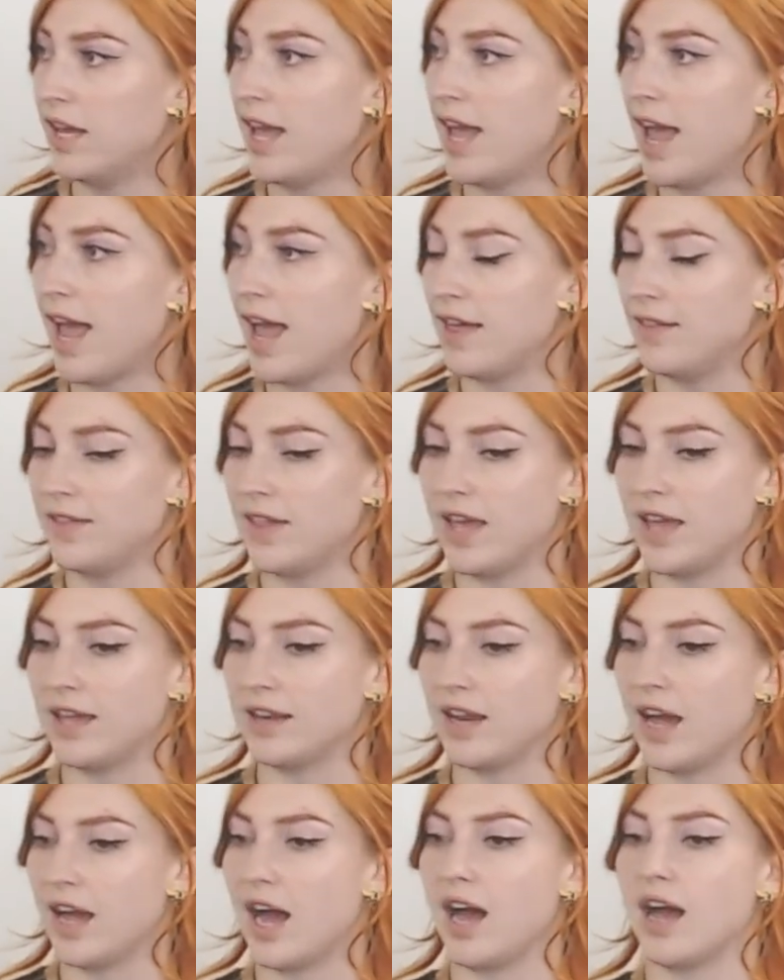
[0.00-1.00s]
and
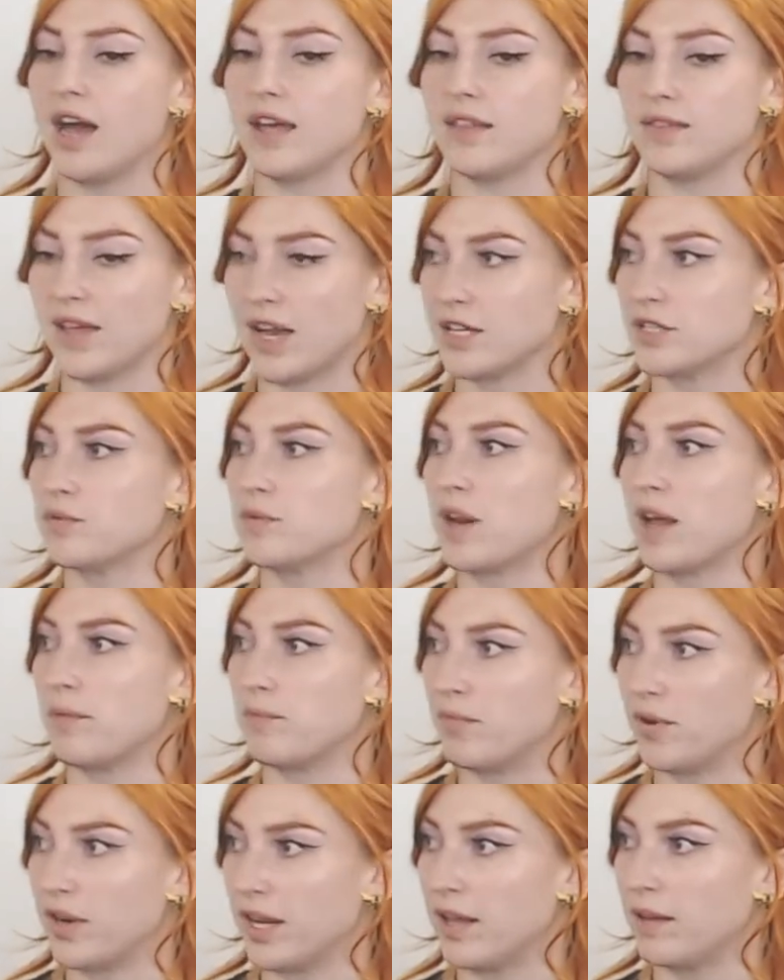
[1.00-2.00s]
then that's when I
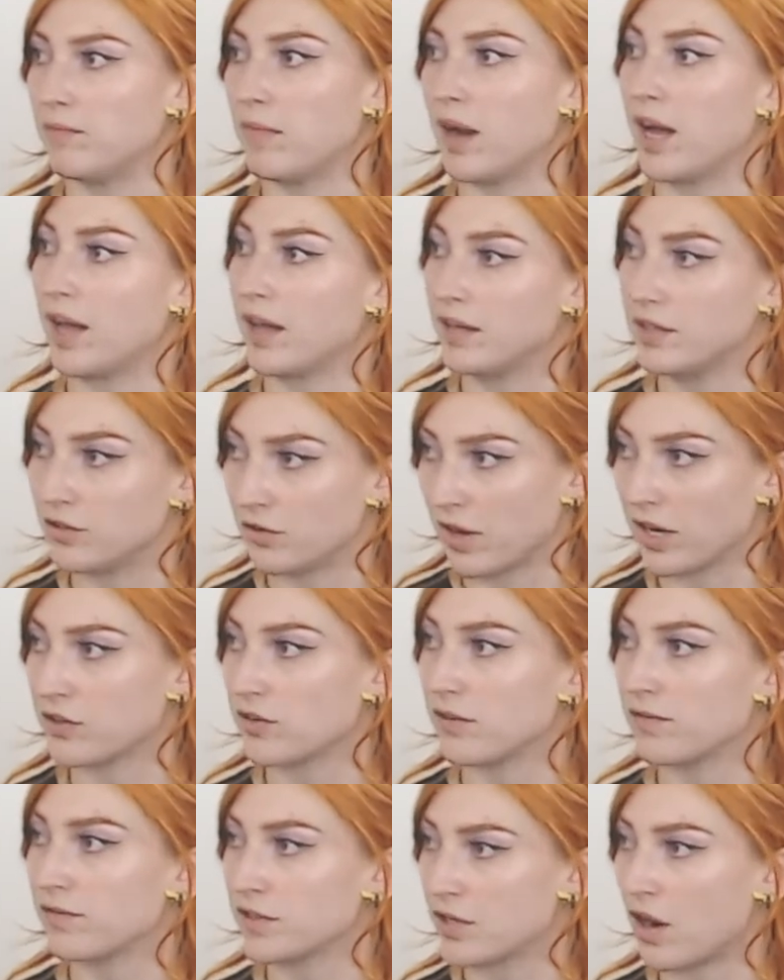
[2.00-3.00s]
bring in my
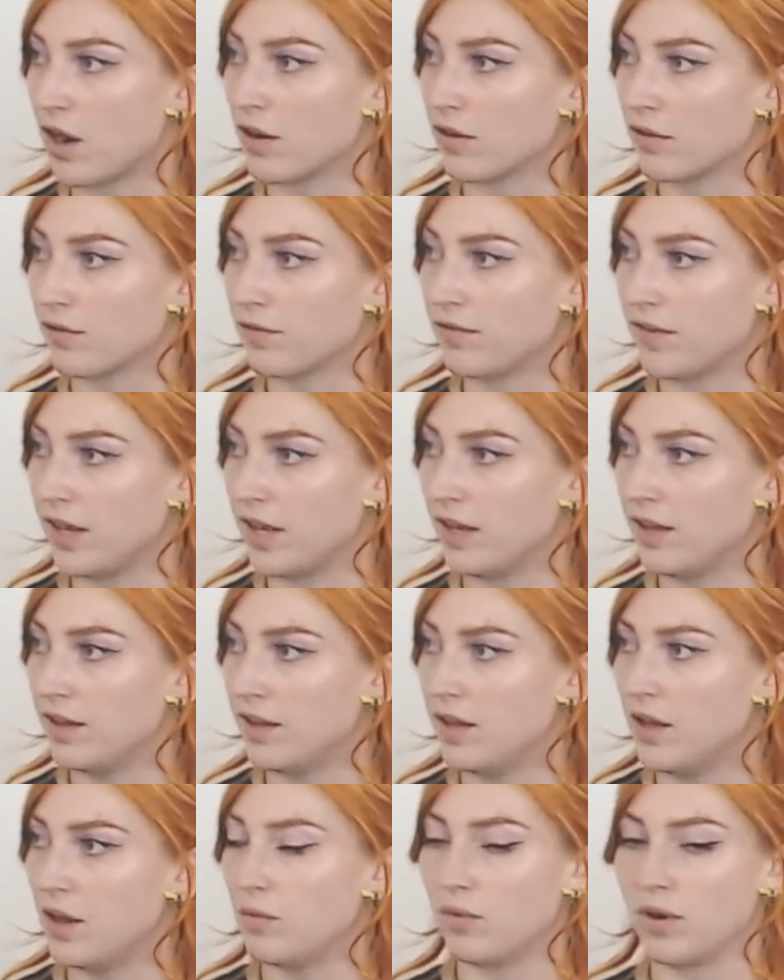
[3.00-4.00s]
director of photography,
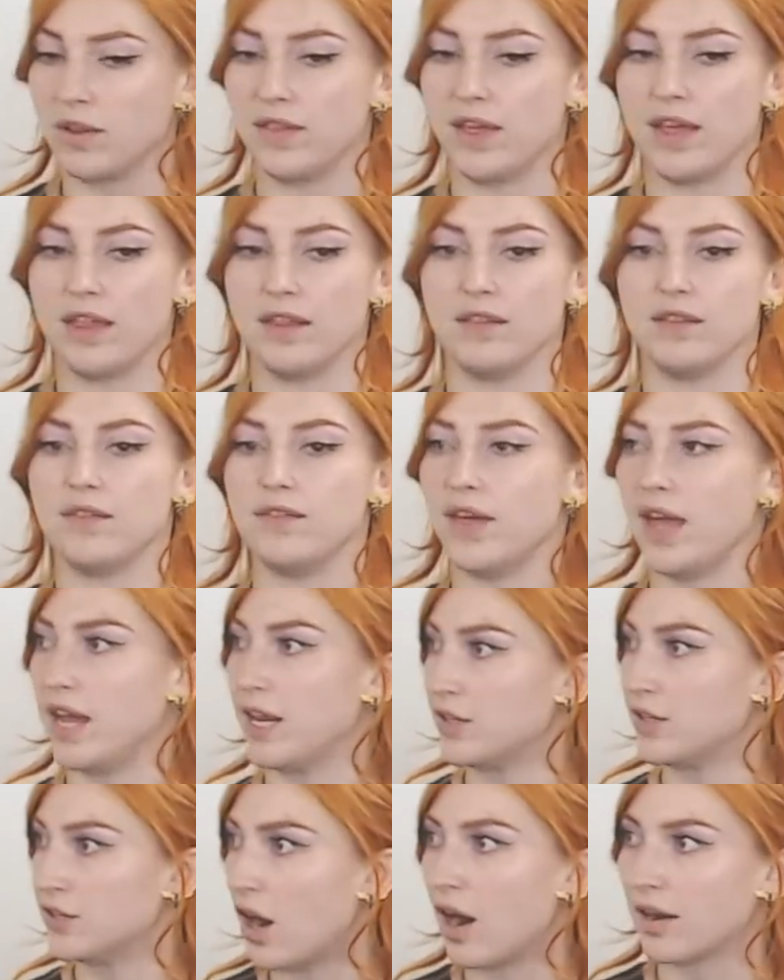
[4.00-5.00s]
where then
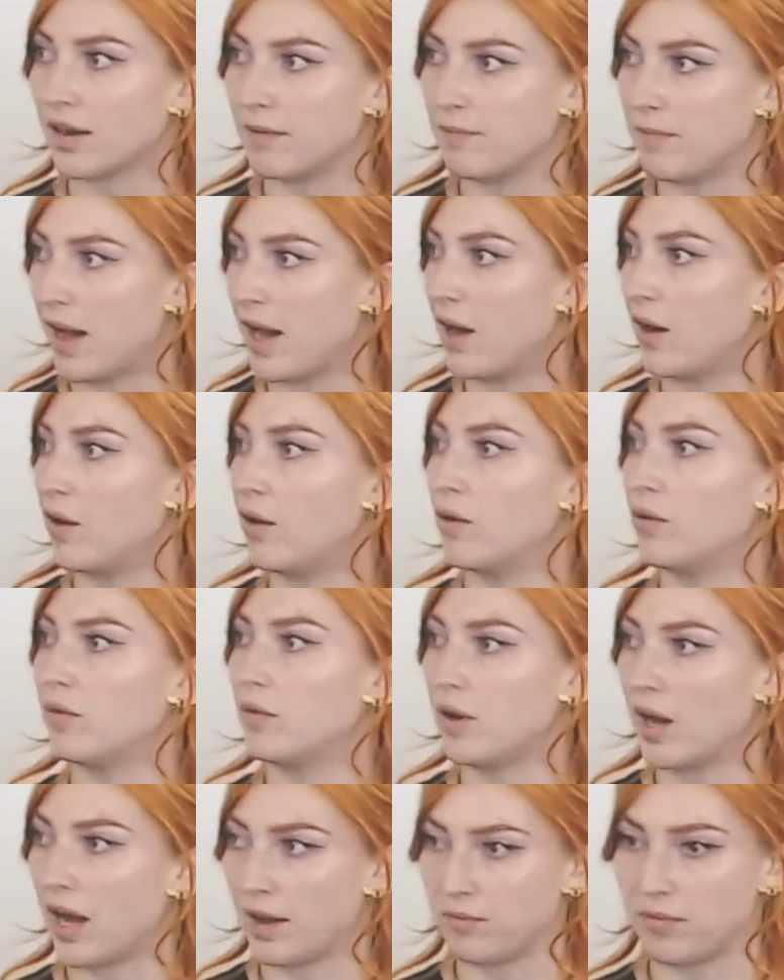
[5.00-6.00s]
they talk
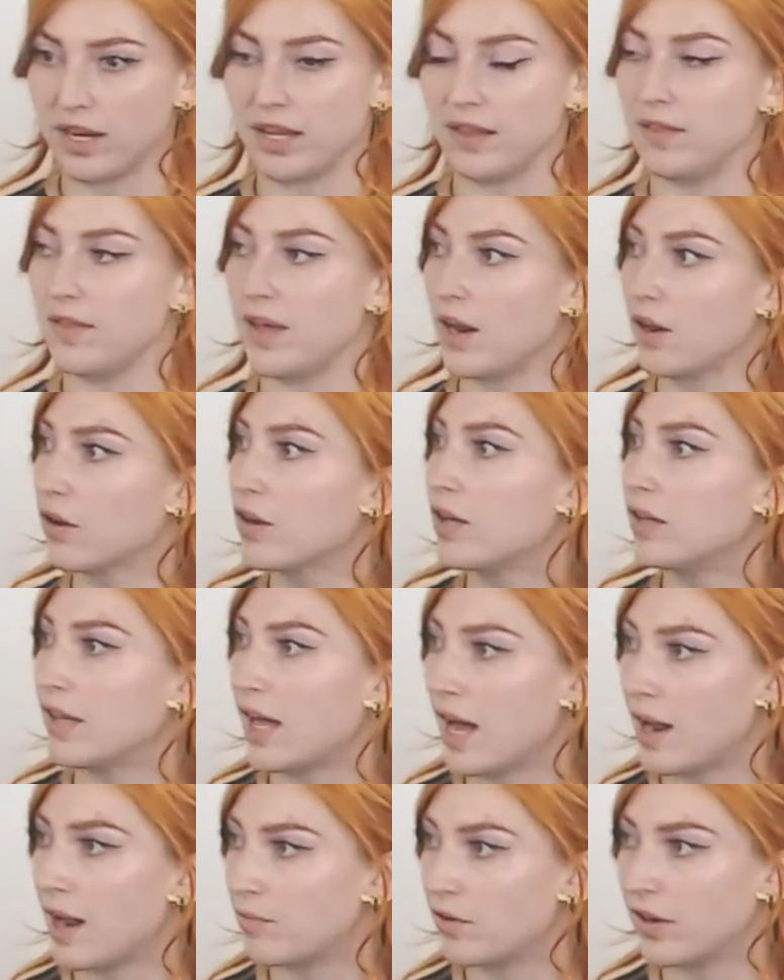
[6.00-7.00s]
about, I bring in their
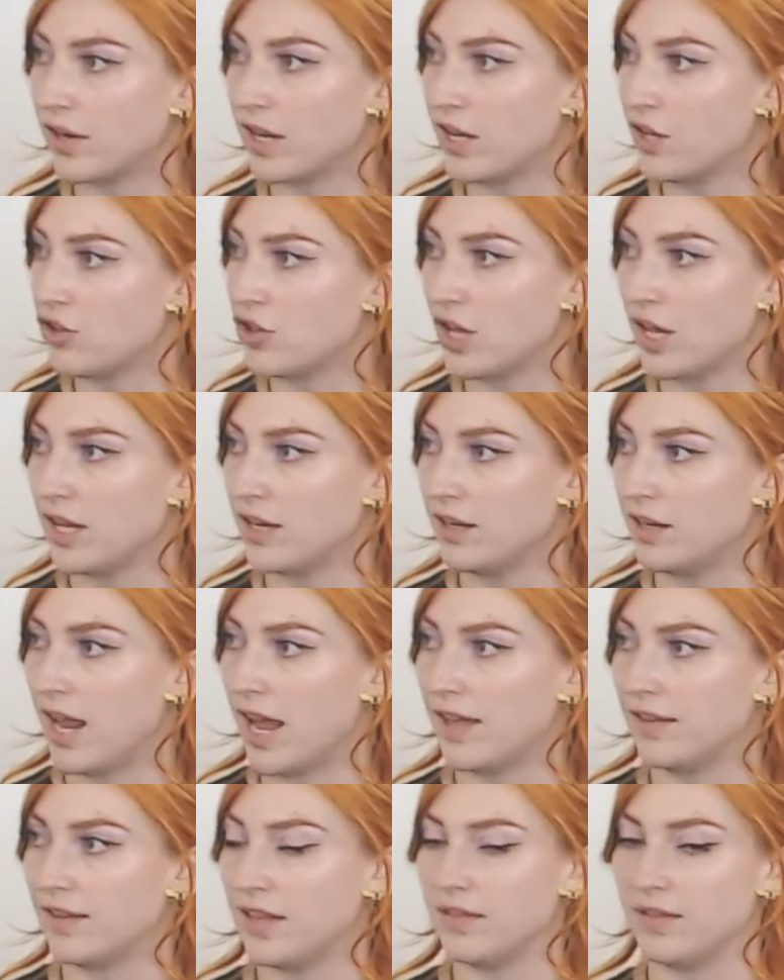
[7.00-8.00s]
collaboration,
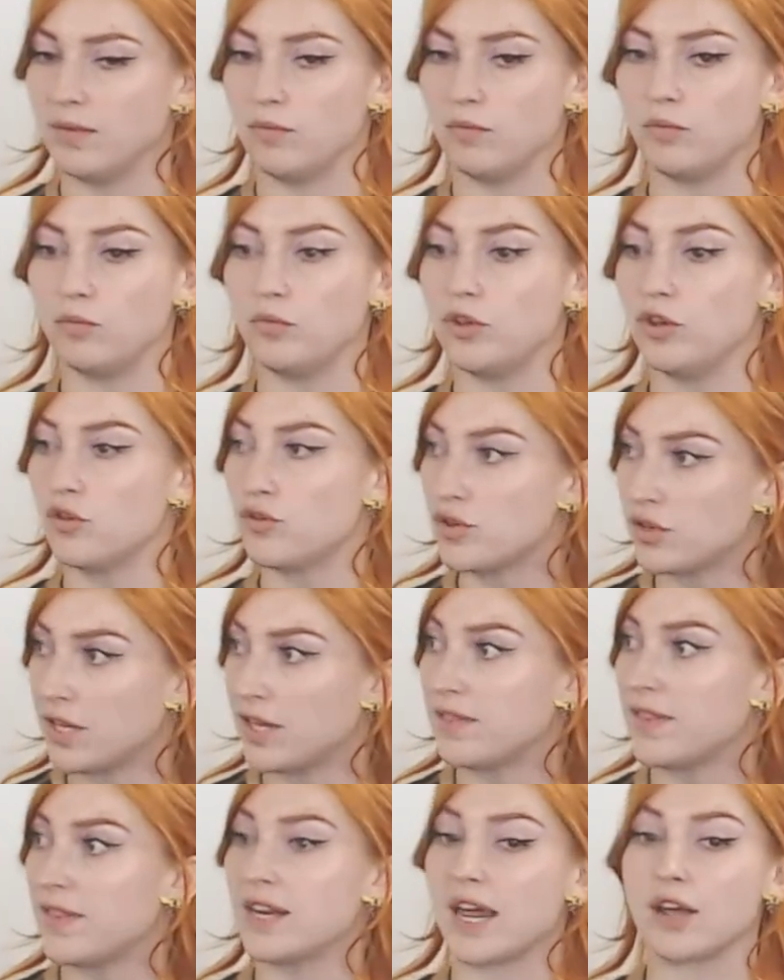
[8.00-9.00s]
and then
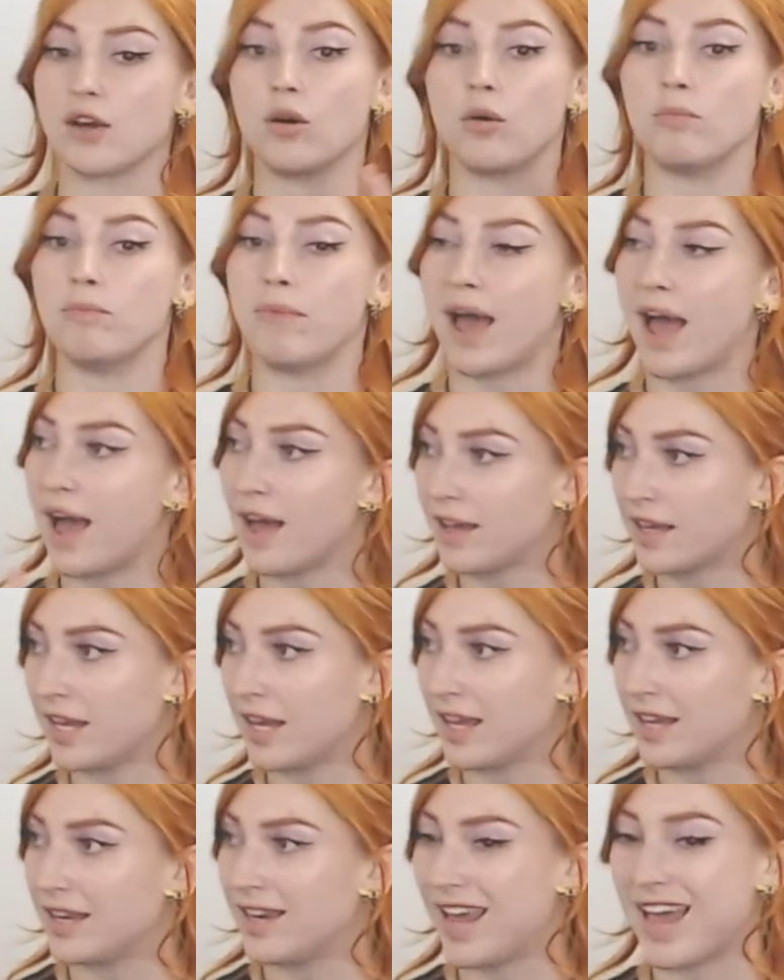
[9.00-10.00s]
usually then I go back
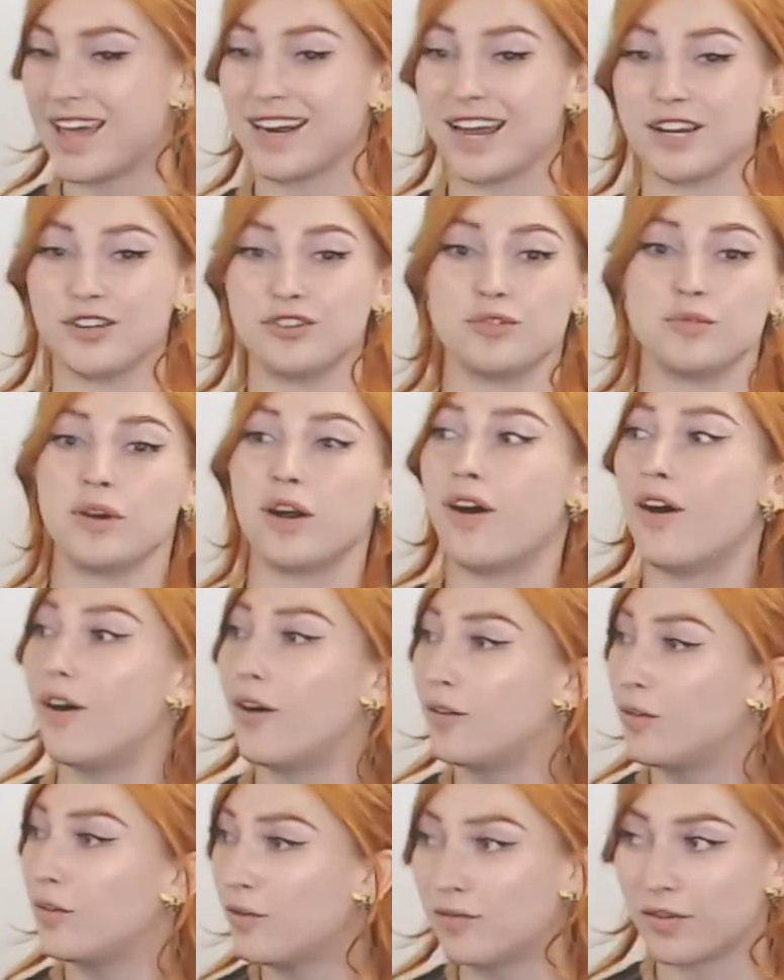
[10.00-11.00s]
in and I do it
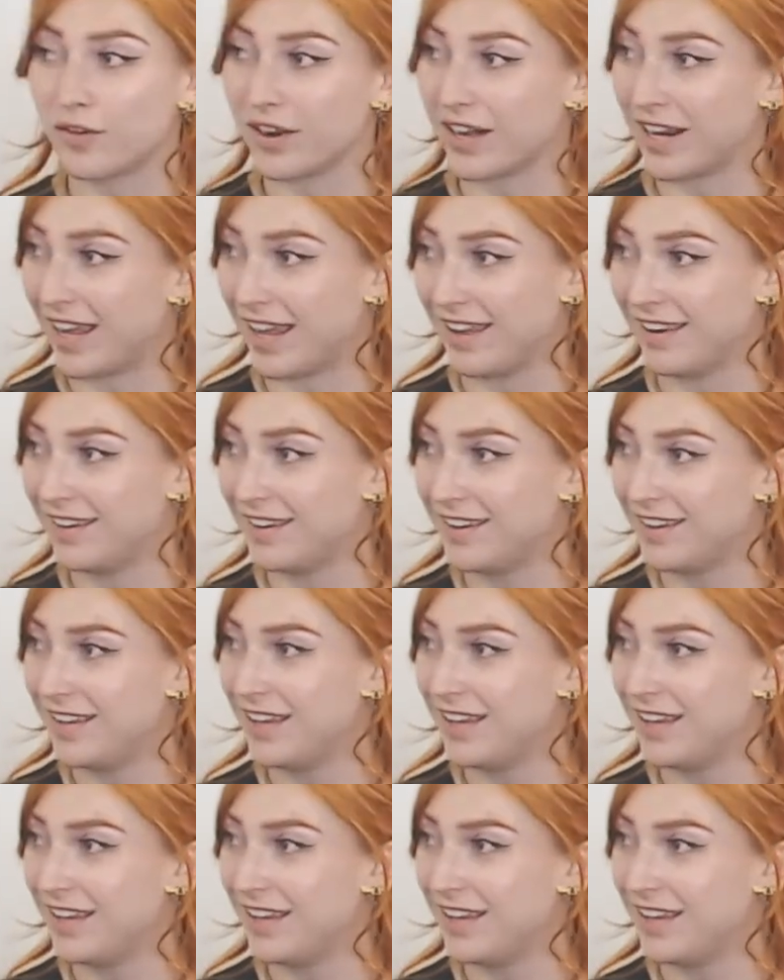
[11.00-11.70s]
all over again.